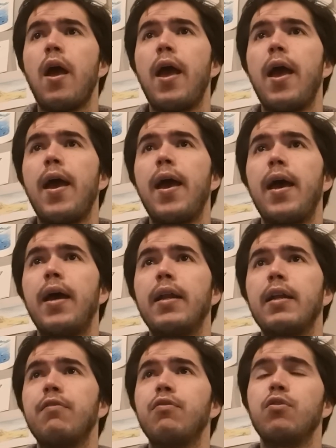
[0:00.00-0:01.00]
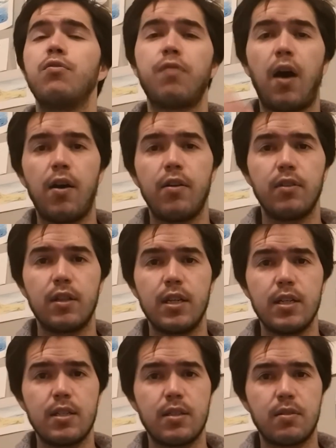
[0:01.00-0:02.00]
And if you found
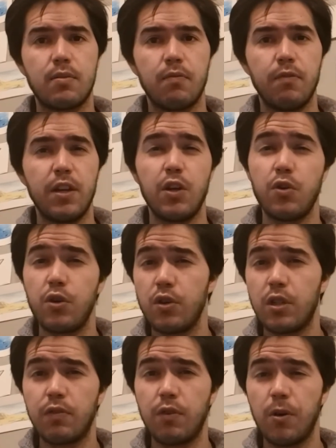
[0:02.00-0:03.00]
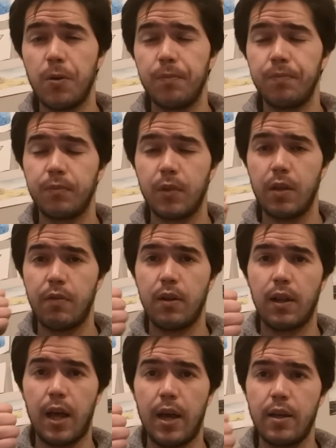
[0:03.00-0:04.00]
this video useful, give it
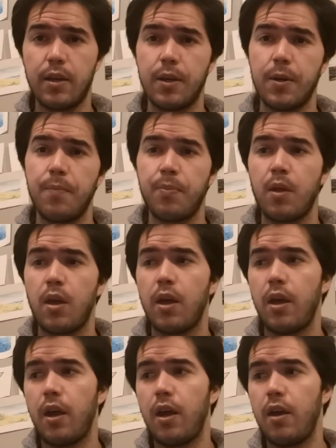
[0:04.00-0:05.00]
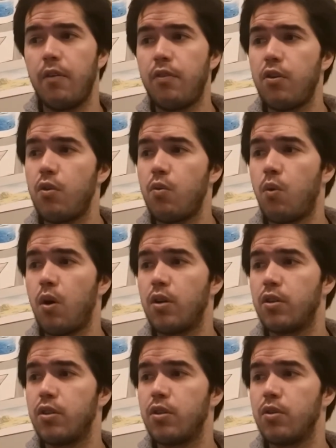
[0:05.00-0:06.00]
a like. If you
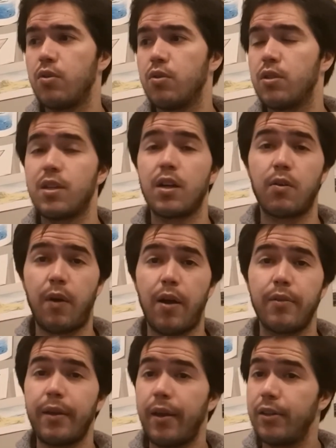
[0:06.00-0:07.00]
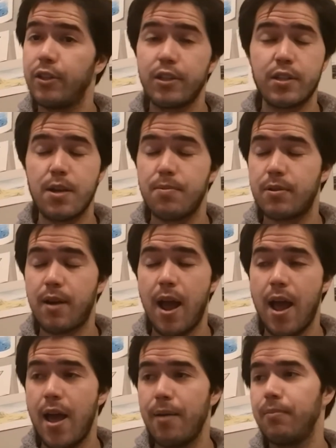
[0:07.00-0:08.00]
want to stick around, then just
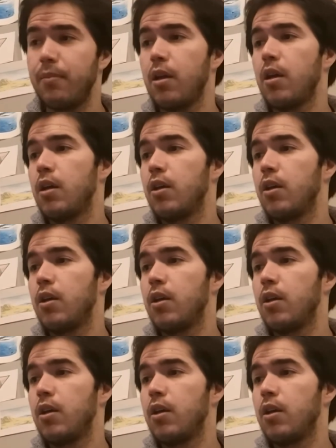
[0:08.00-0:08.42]
subscribe.